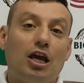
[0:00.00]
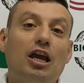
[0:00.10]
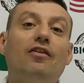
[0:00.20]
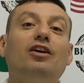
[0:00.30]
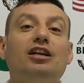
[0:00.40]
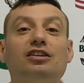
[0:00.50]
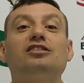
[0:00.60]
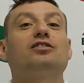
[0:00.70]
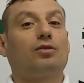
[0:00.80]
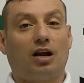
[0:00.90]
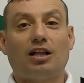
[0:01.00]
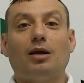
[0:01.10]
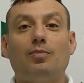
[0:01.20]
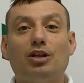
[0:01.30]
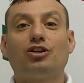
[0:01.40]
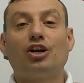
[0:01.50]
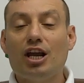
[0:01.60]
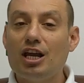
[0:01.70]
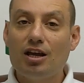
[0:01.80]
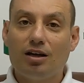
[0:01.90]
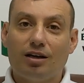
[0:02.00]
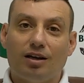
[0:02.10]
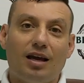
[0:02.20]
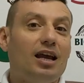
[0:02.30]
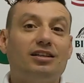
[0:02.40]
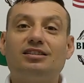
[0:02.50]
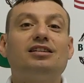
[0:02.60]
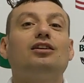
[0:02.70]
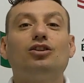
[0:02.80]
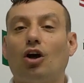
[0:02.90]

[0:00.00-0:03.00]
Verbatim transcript: even it's gonna be three, it's still